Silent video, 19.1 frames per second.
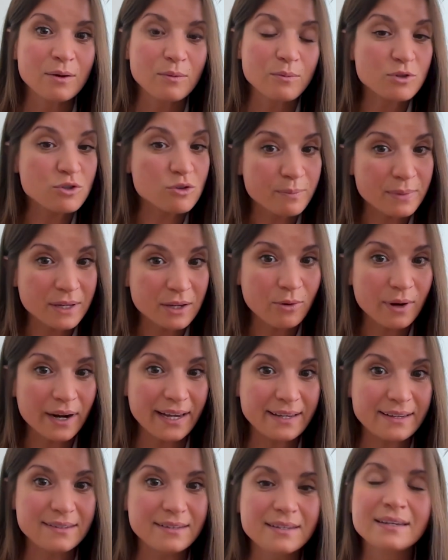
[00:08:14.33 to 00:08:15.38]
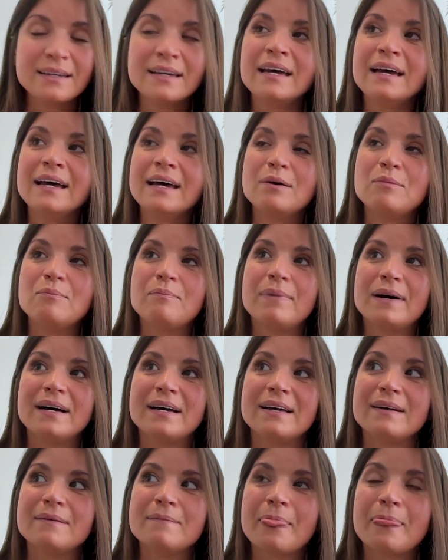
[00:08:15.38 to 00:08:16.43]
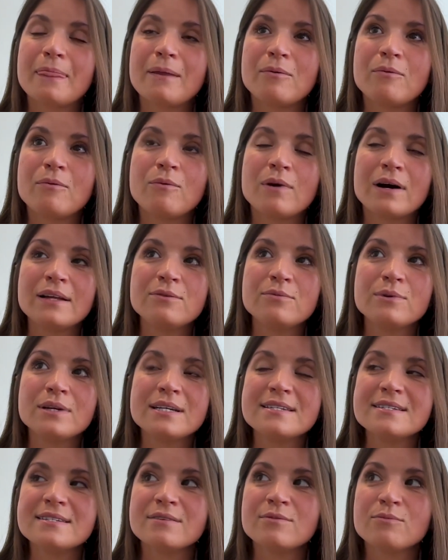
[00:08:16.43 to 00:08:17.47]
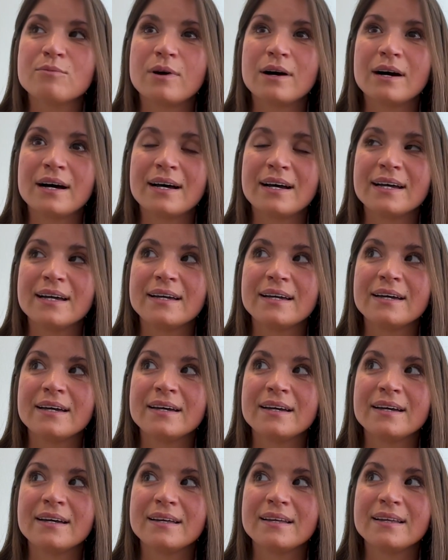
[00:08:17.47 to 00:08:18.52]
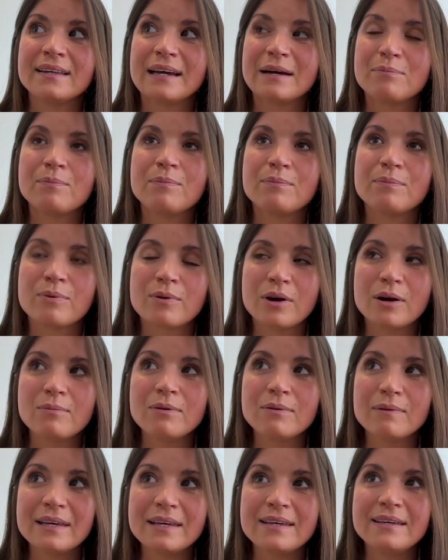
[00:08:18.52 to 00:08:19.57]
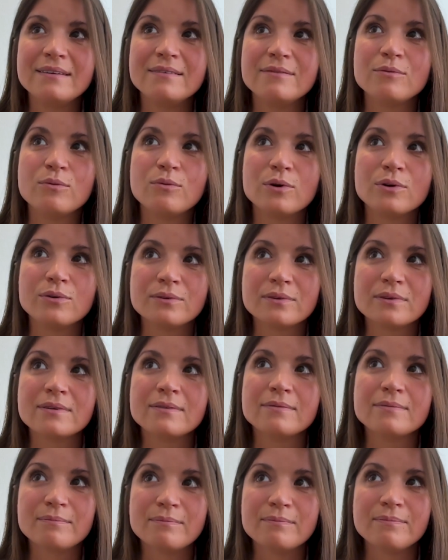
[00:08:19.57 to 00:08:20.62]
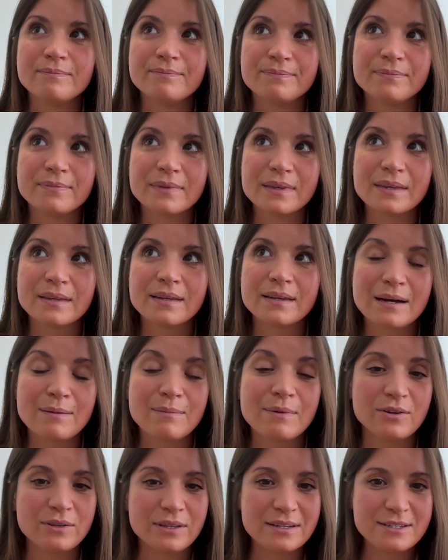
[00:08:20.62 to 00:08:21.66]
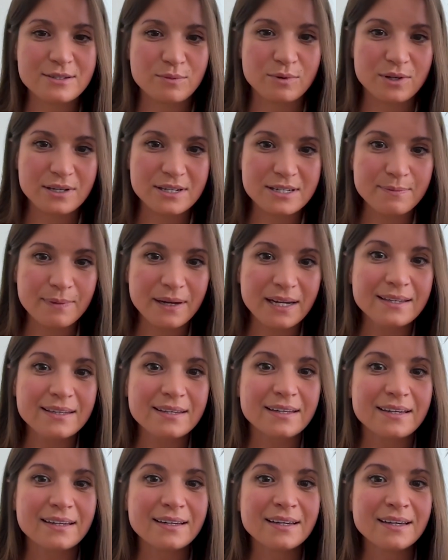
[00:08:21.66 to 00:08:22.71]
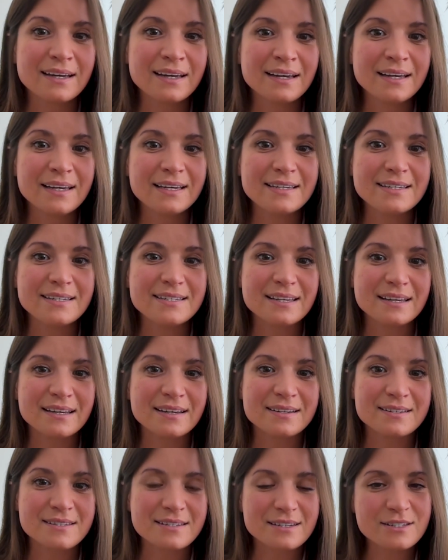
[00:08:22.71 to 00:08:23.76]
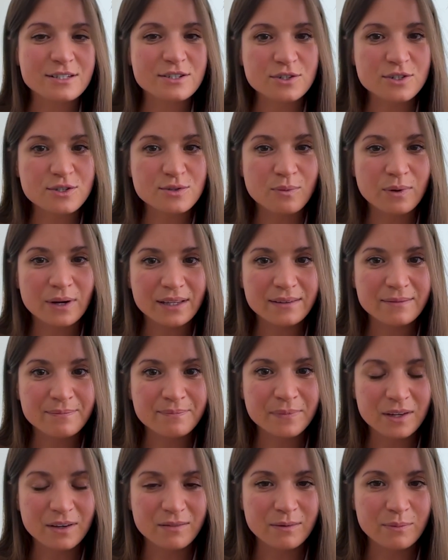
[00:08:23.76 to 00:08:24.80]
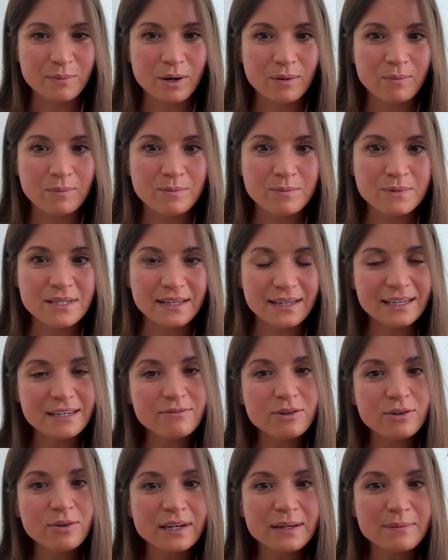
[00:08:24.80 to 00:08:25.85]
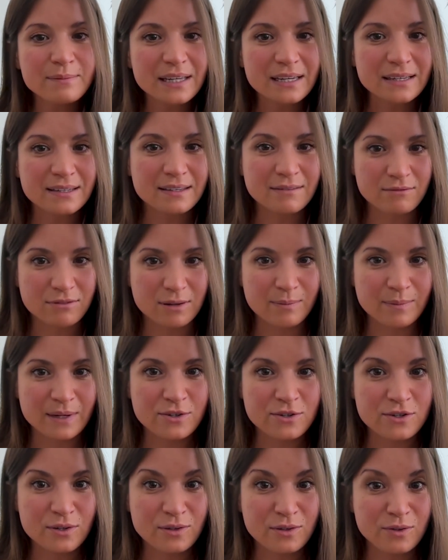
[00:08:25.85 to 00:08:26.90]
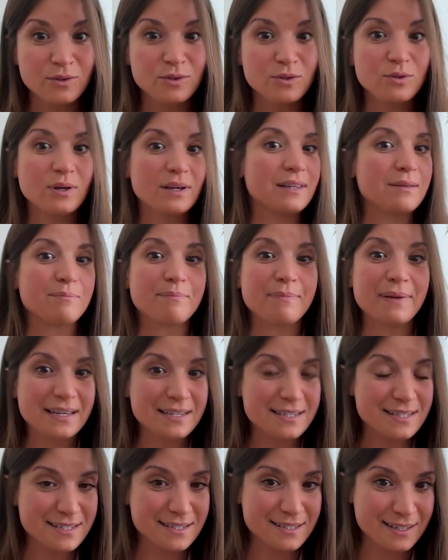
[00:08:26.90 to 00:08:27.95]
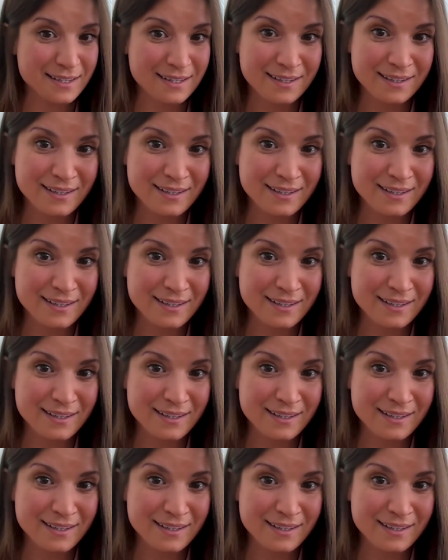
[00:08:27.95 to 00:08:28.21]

which would be great. But one reason why that probably won't come out as we're expecting is that it's just one of the problems. Like if you eliminated inflammation, you had the best